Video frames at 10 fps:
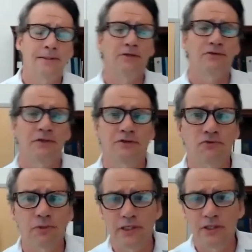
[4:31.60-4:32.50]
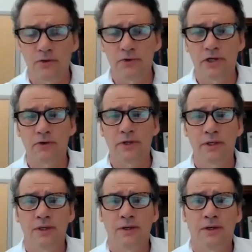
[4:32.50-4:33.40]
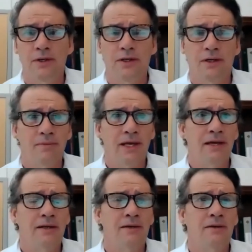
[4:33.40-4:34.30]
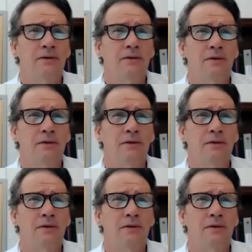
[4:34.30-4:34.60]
it's it's really yo-yoed, um, and